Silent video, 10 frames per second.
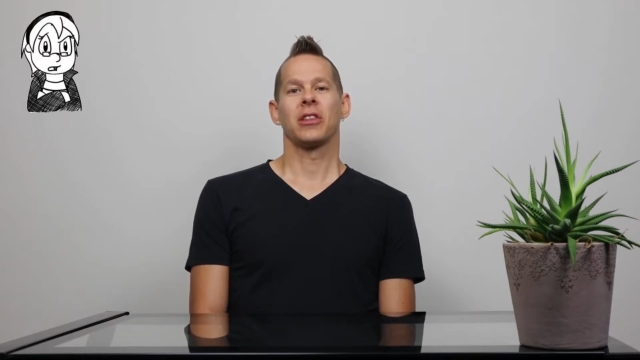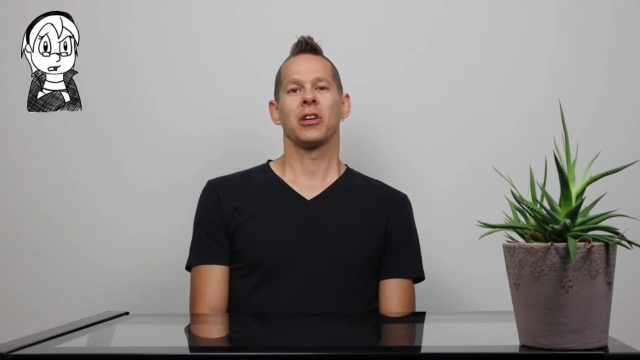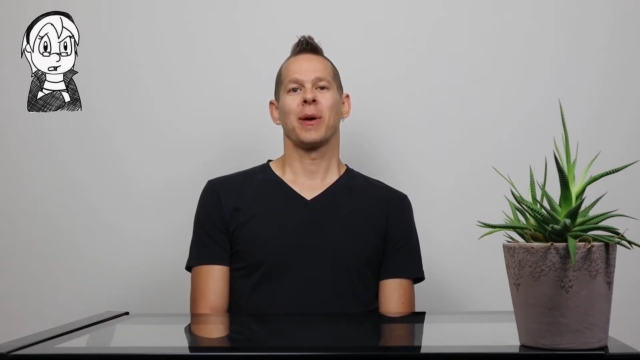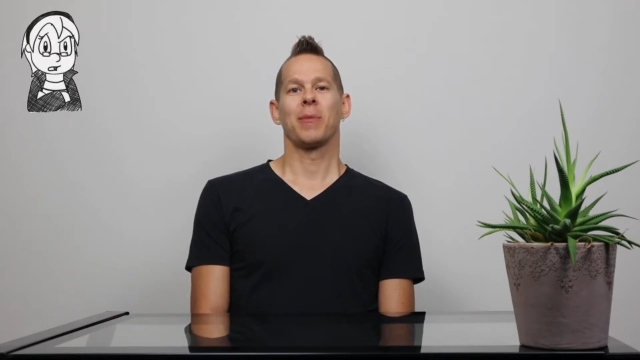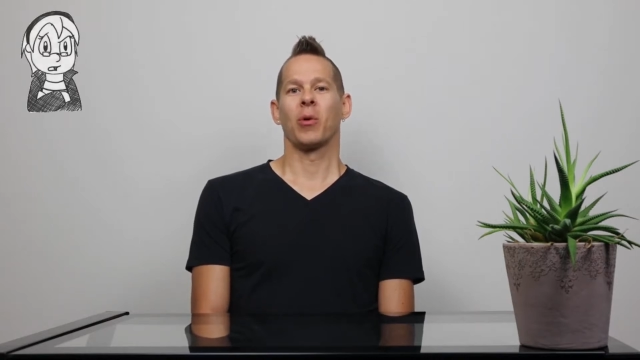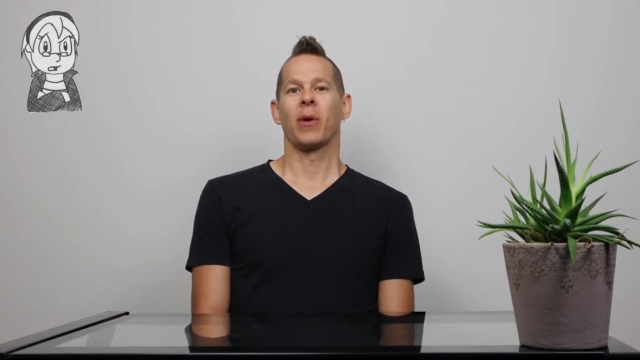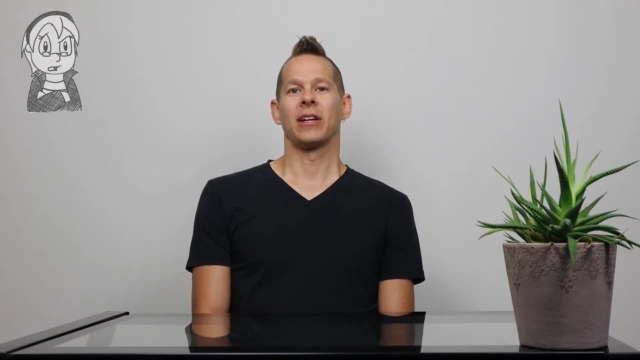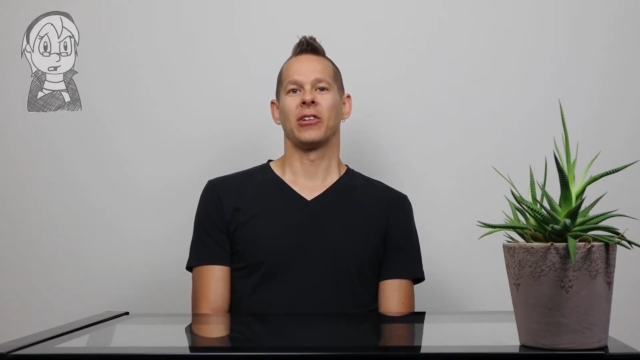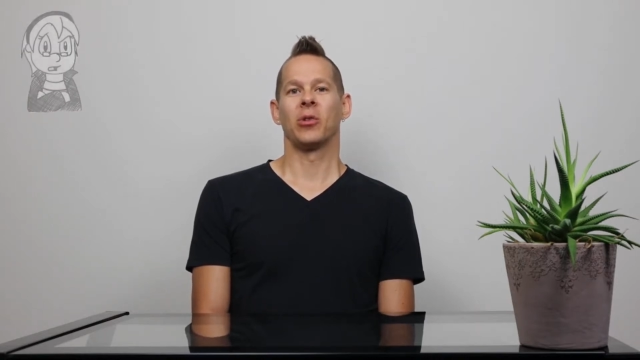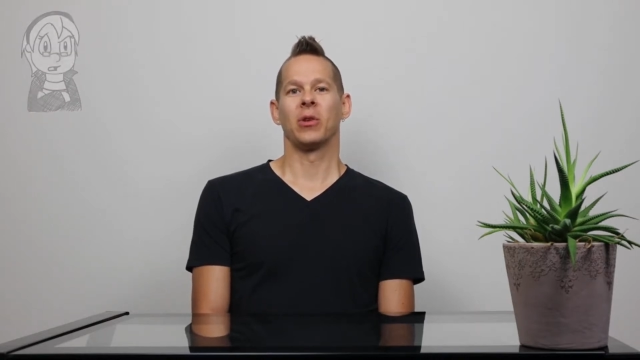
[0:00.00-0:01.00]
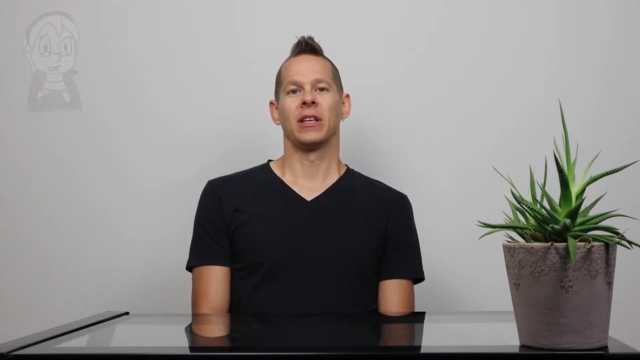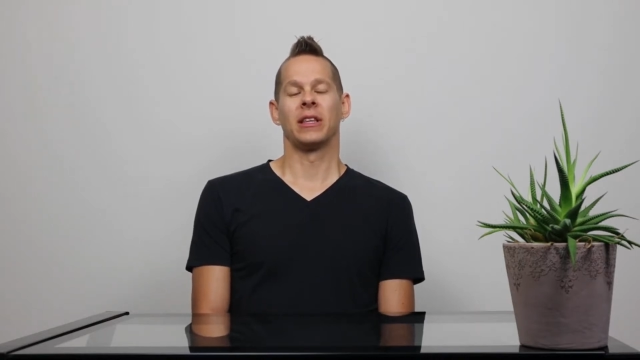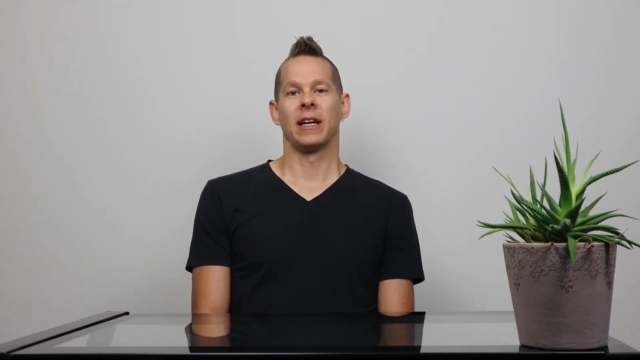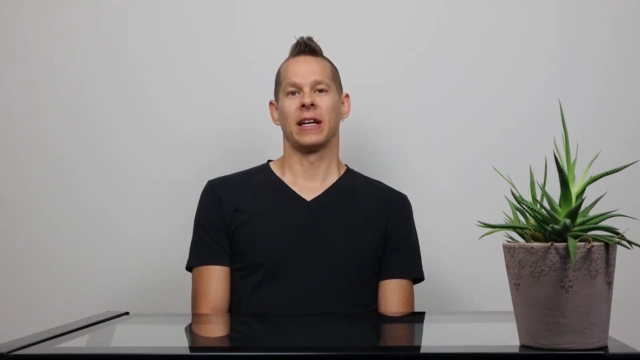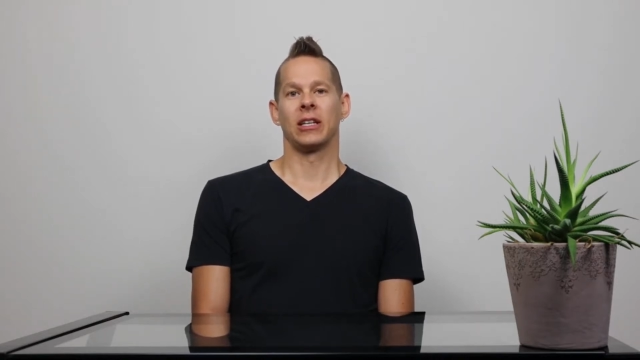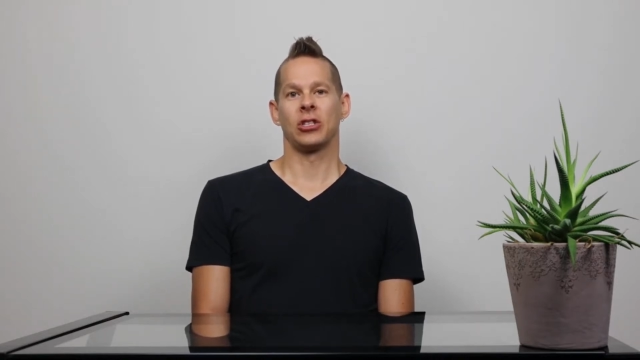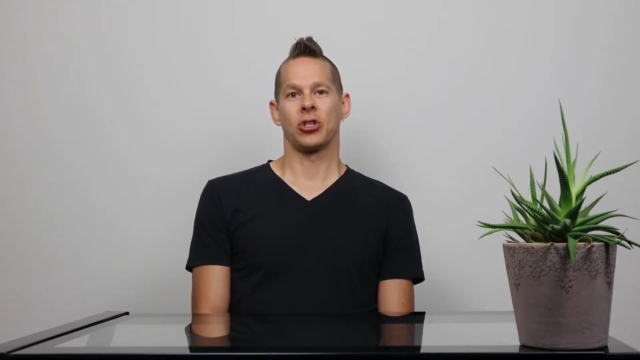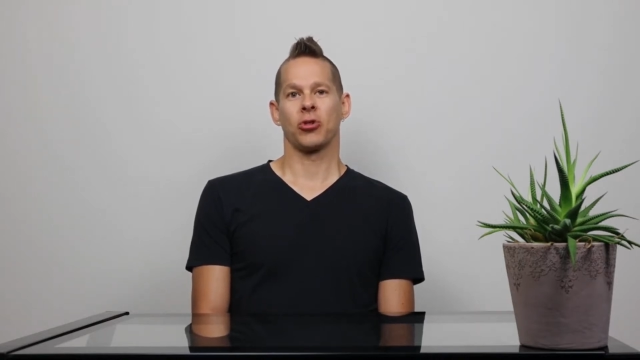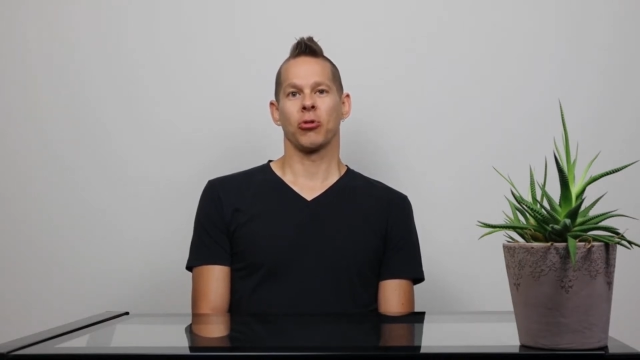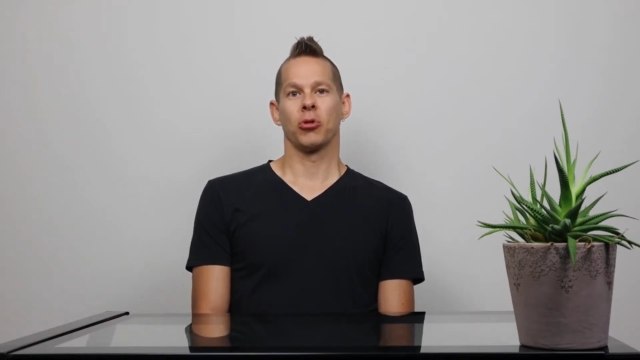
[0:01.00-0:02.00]
There may be a way to do it that is
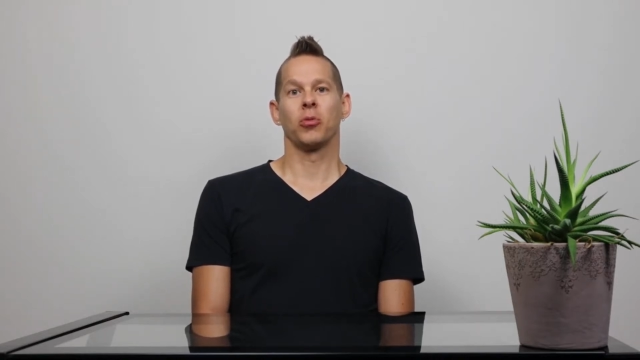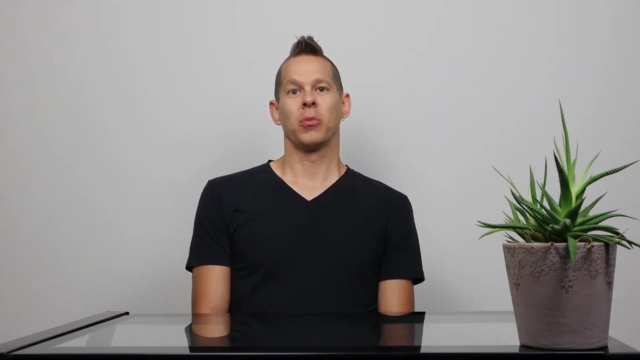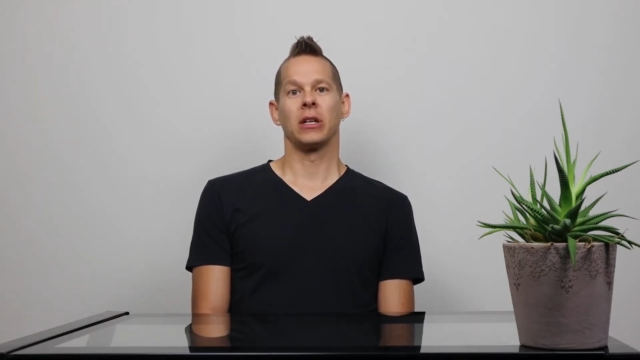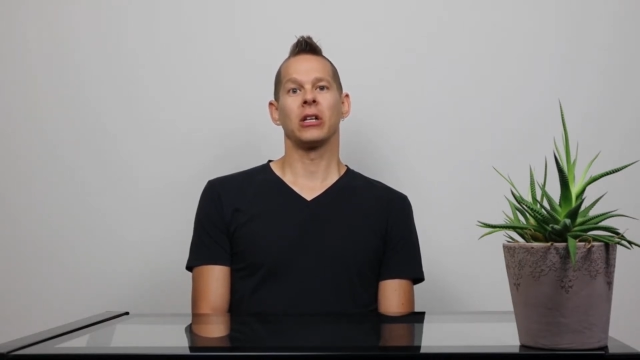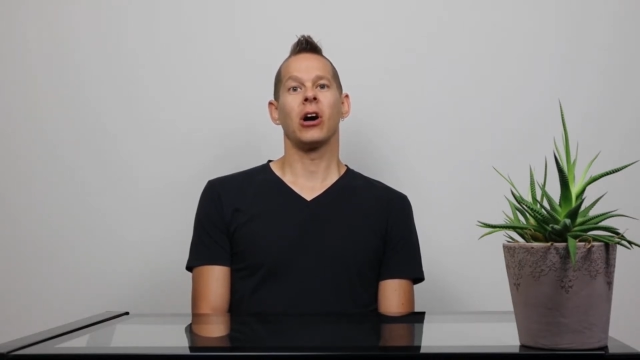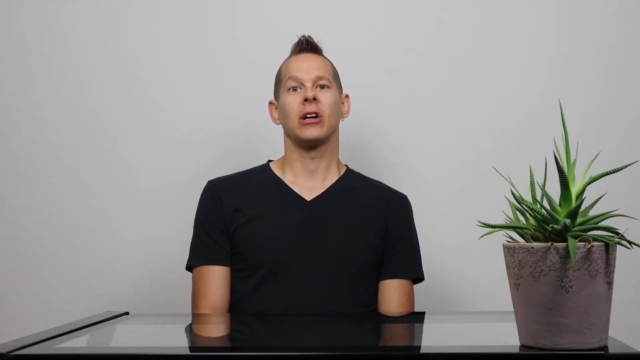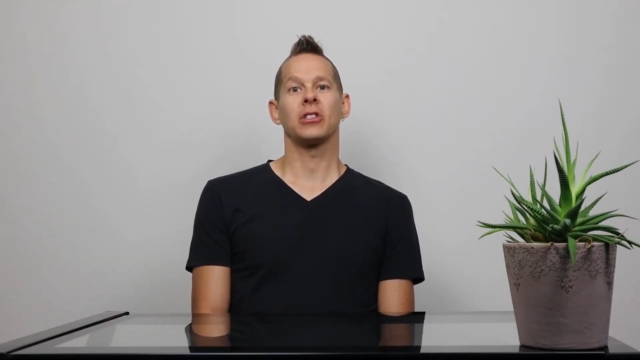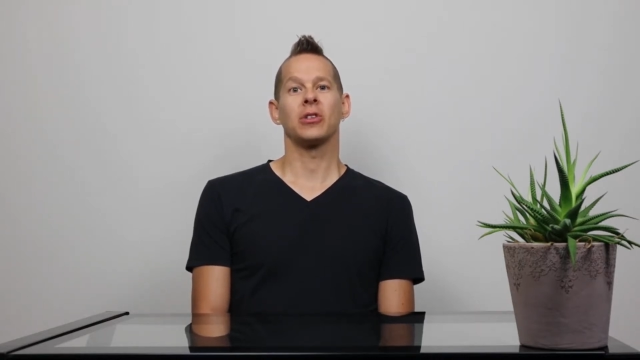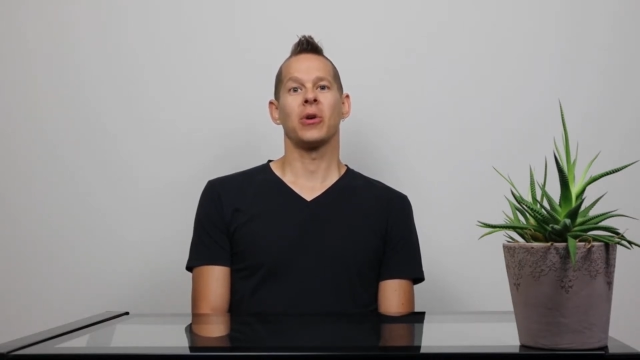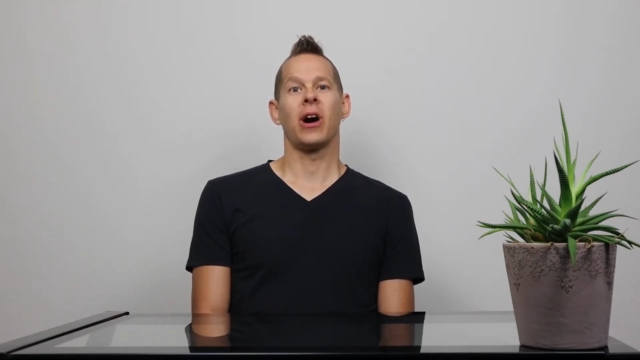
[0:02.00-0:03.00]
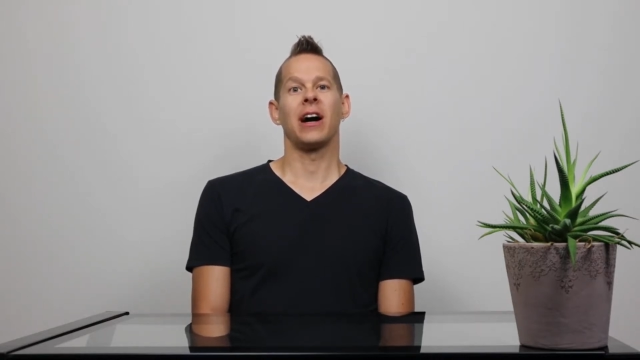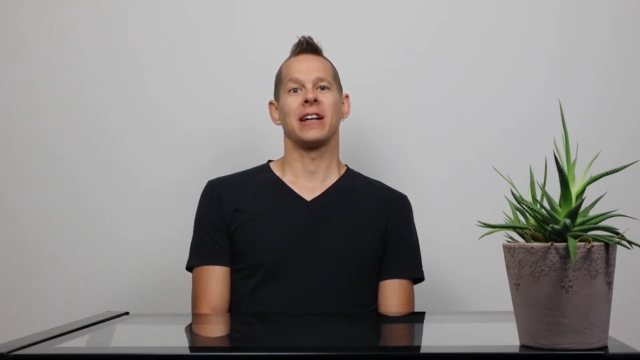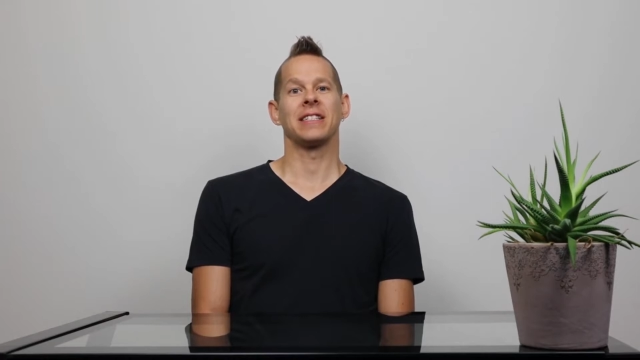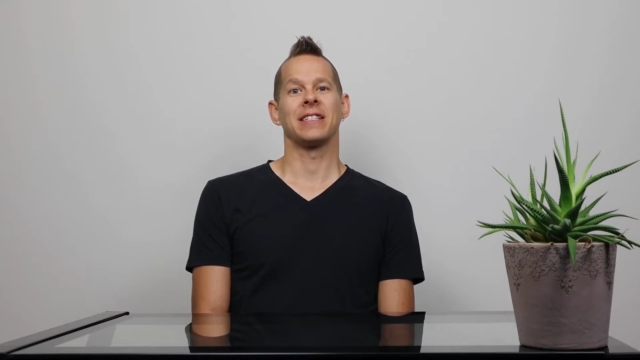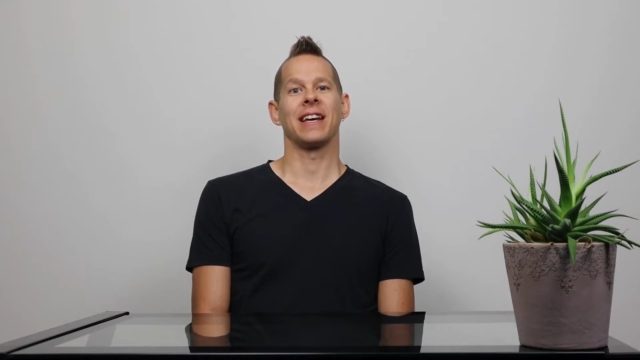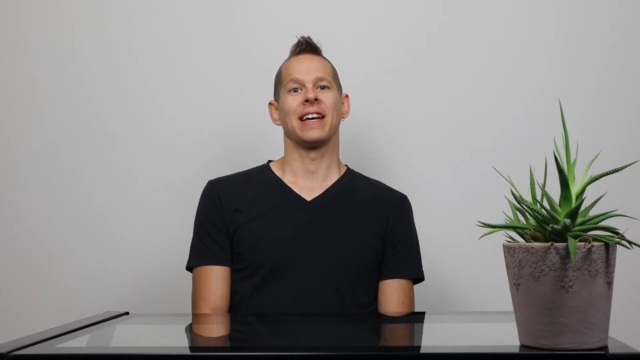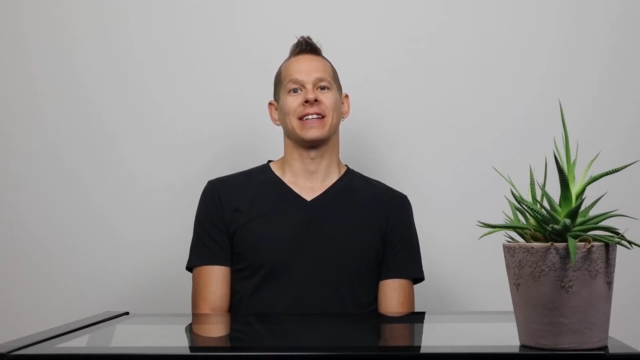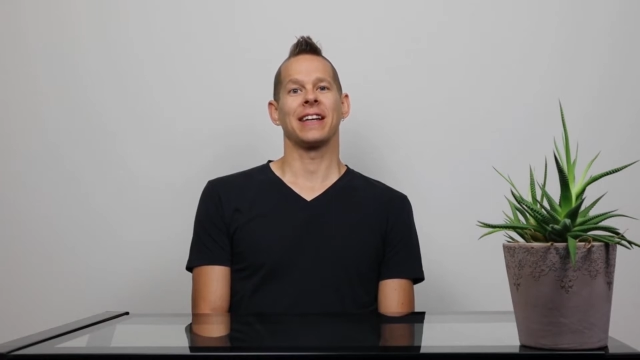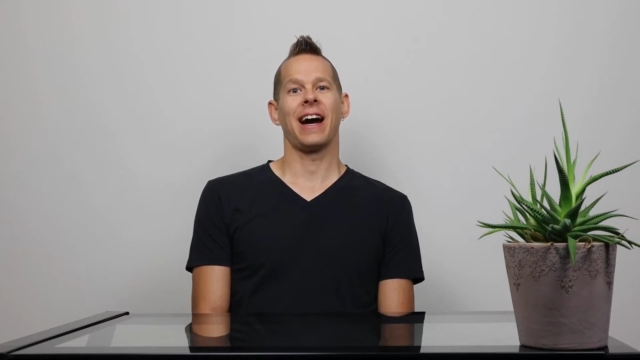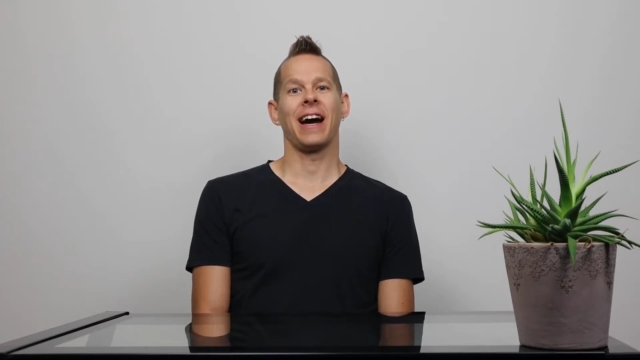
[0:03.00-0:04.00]
true, but also honest
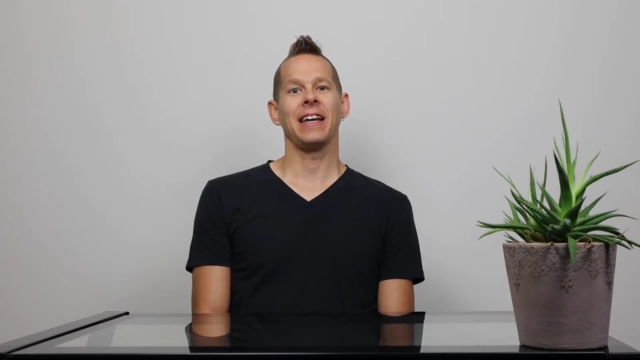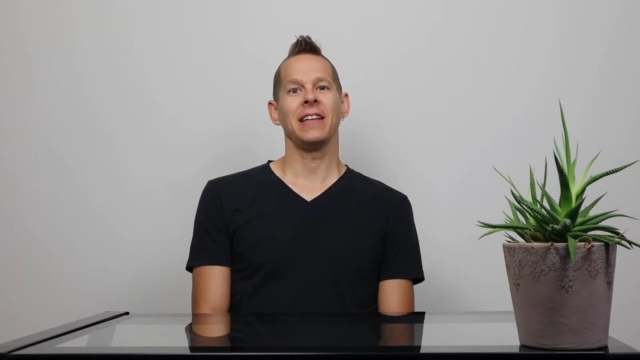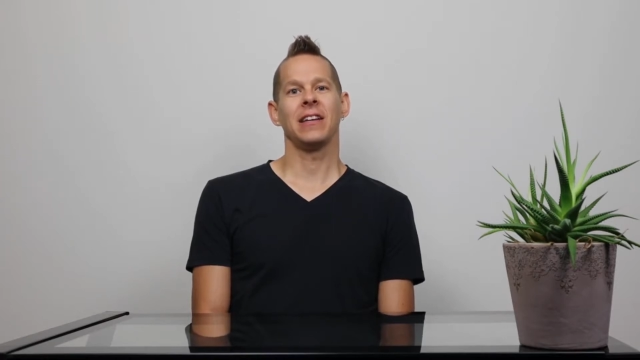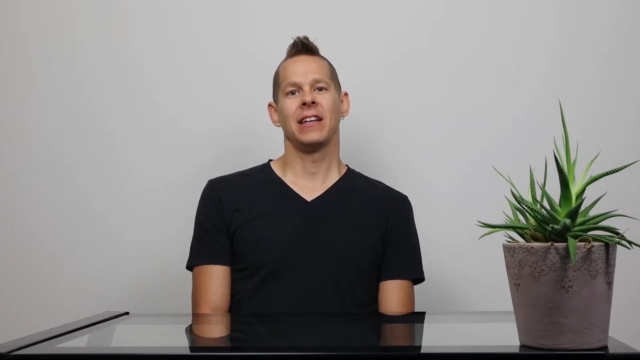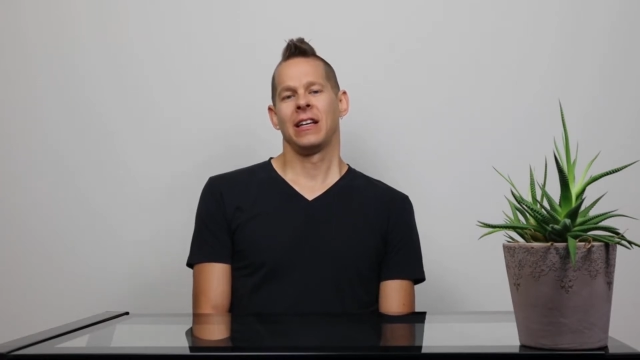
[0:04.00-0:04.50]
and kind.